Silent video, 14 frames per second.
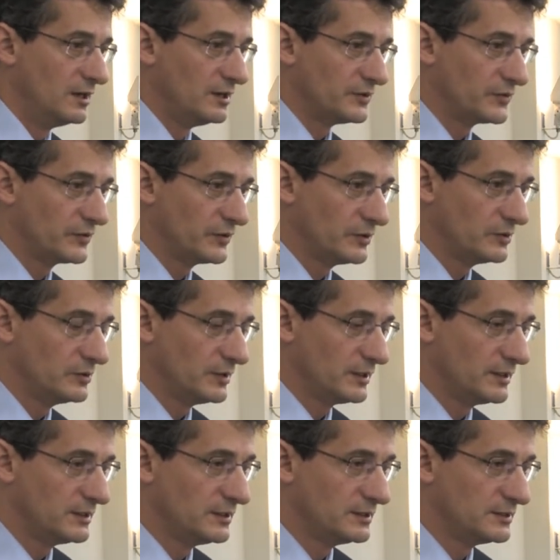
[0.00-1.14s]

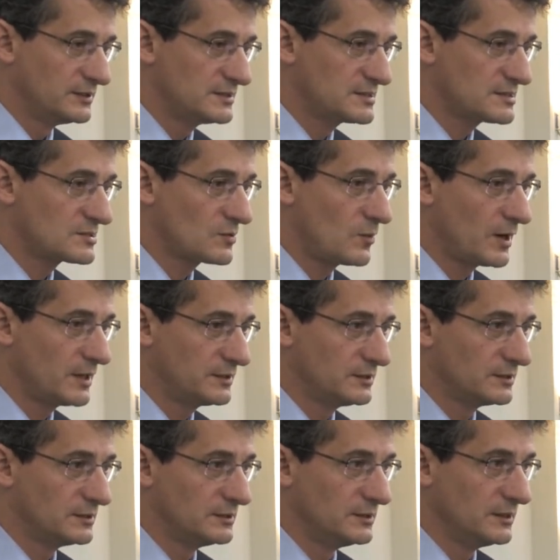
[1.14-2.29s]
So this is quite
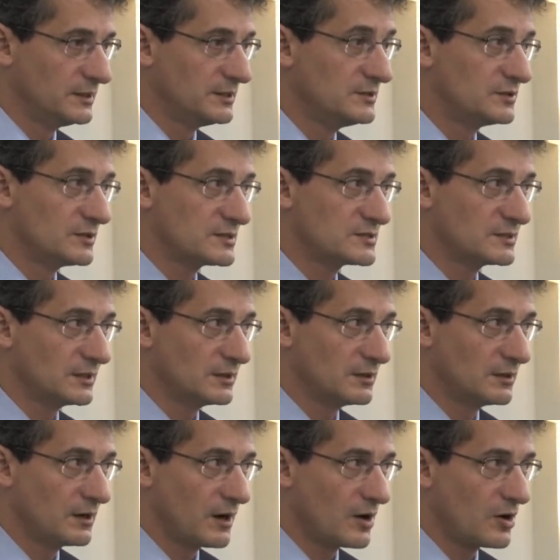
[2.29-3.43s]
an
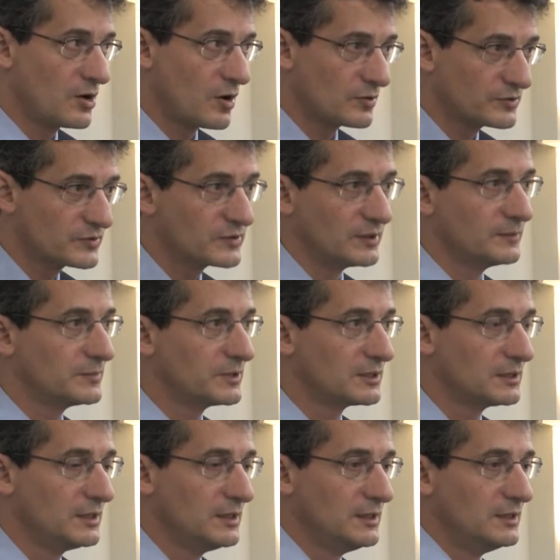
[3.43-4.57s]
interesting concept
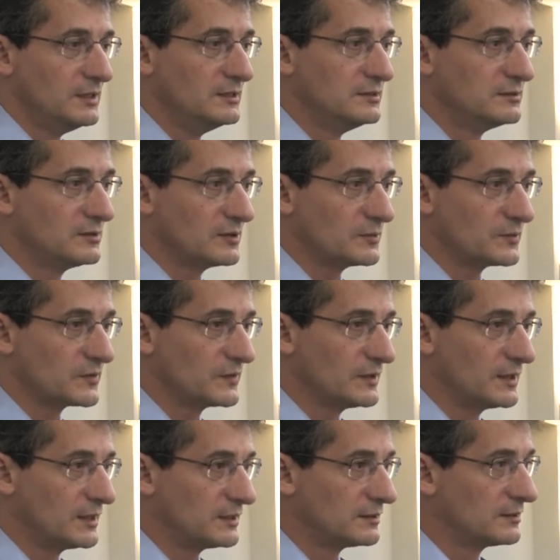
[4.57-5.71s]
in terms
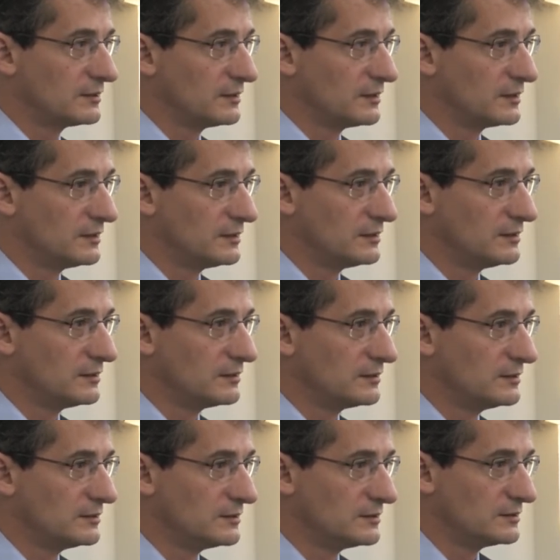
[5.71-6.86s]
that
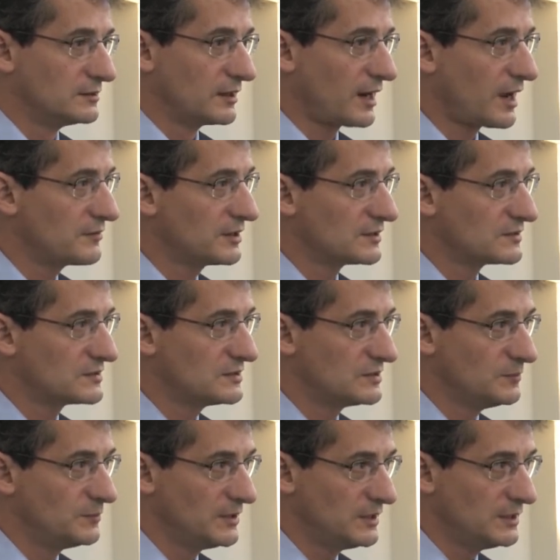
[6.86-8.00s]
having a
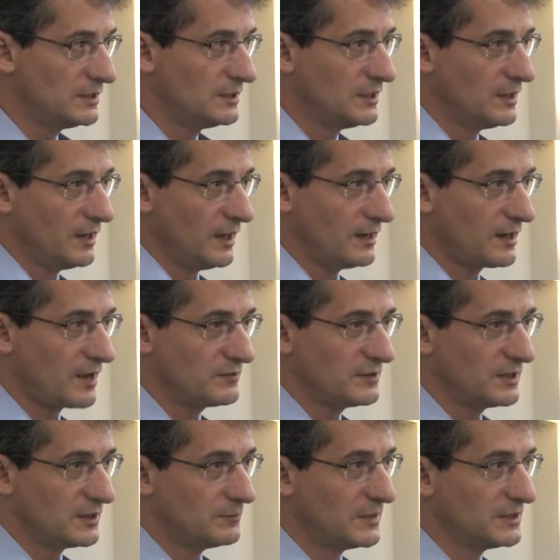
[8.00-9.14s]
CCP and
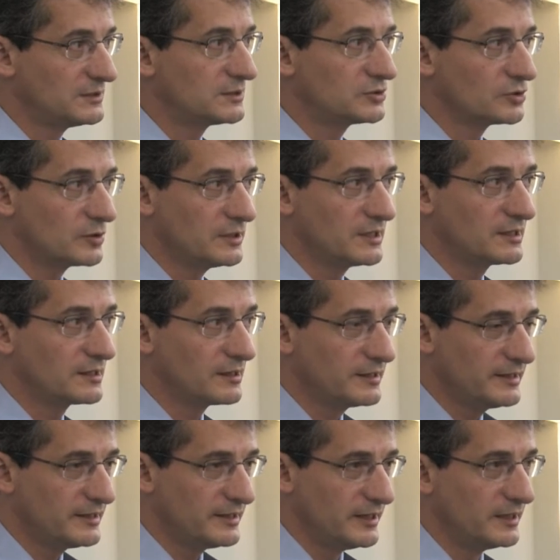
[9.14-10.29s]
having a mandatory
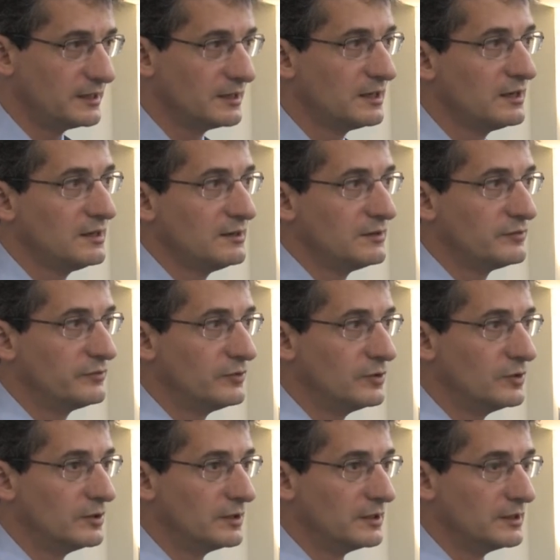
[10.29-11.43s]
clearing
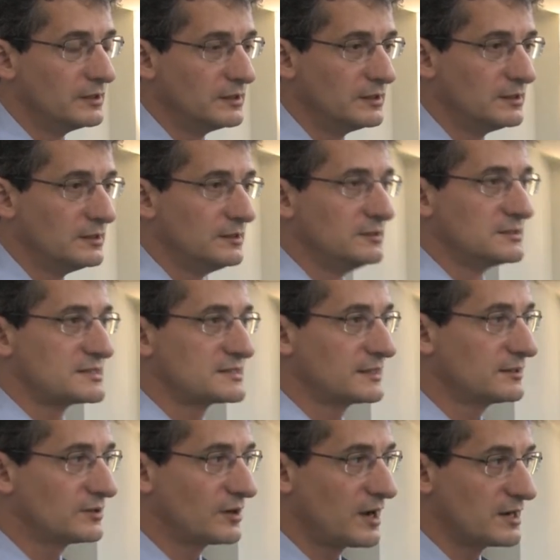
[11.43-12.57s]
for
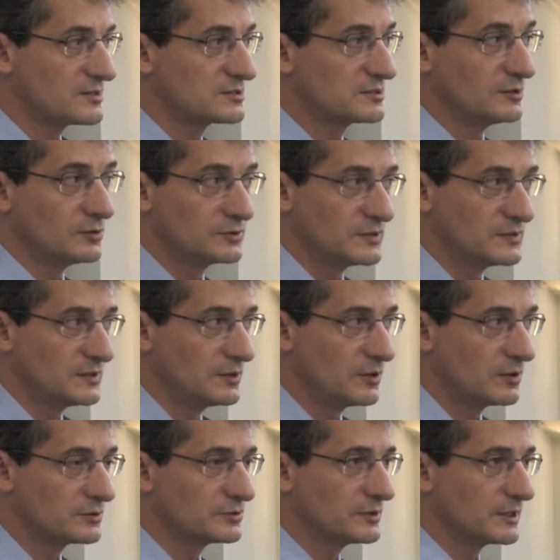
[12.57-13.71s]
standardized OTC
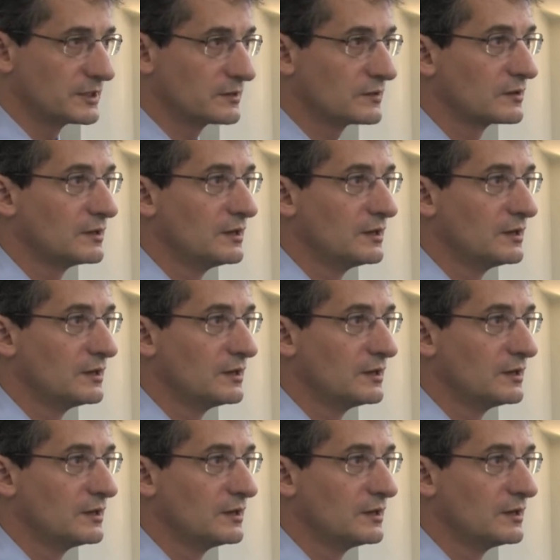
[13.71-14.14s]
contracts